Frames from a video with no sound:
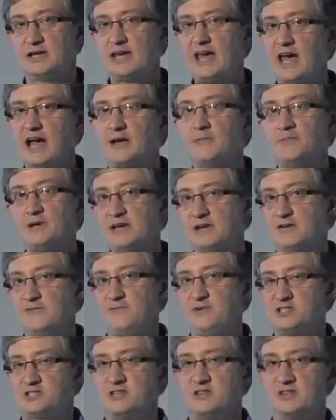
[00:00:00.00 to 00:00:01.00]
can be an
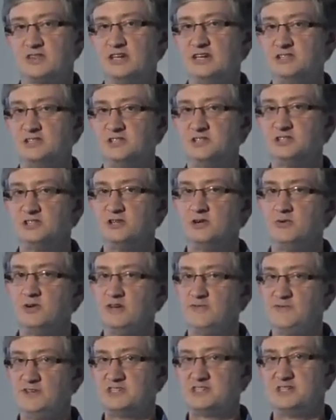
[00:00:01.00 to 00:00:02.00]
efficient thing to do
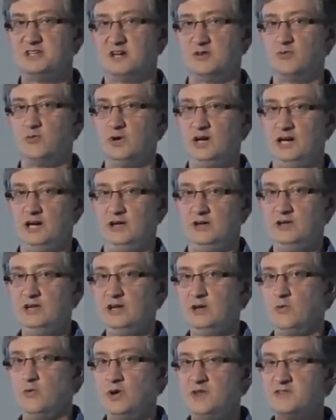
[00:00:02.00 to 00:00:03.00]
if it's done well
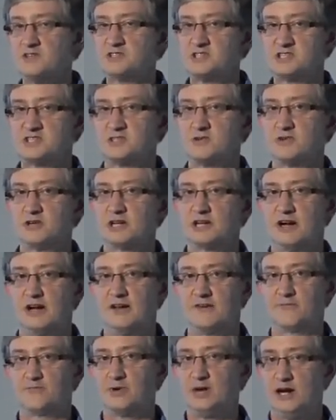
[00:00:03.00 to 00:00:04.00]
when there's a certain
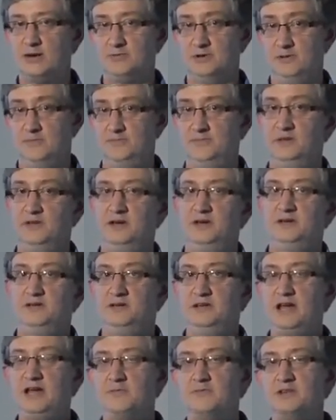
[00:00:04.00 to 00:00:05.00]
kind of problem,
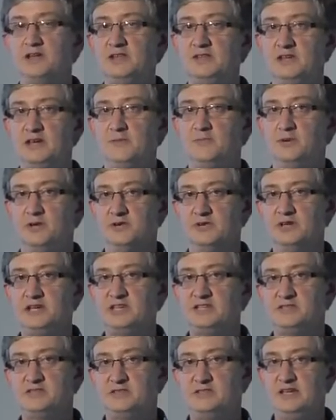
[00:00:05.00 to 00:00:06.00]
namely the
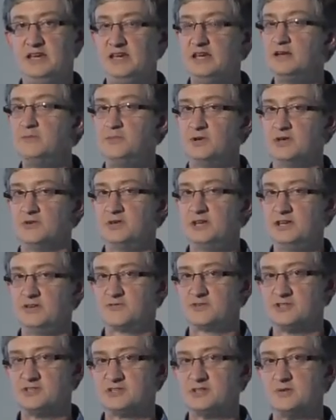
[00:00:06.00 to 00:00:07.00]
ability, the inability of
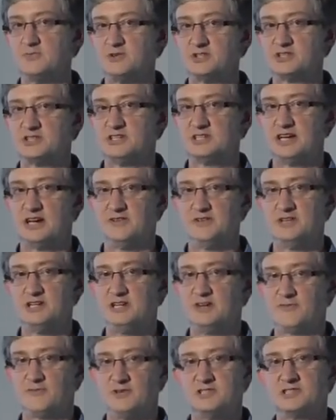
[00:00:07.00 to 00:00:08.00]
consumers to tell the
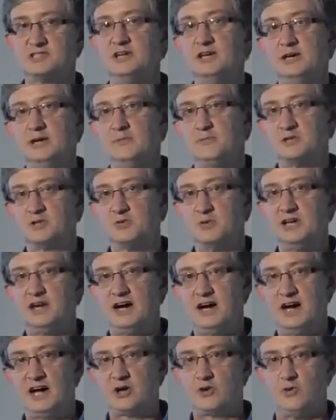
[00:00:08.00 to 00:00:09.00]
difference between a
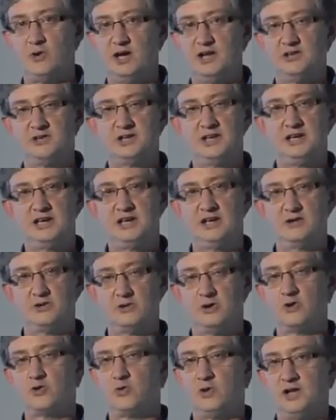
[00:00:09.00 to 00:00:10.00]
high quality and a
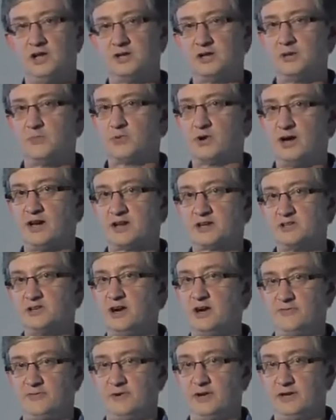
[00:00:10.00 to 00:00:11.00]
low quality product
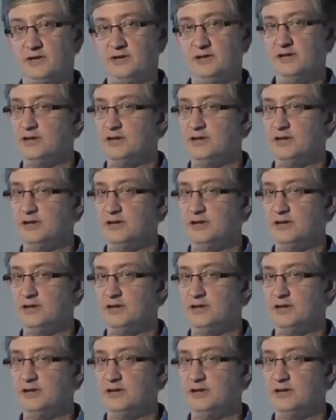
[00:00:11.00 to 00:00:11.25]
offering.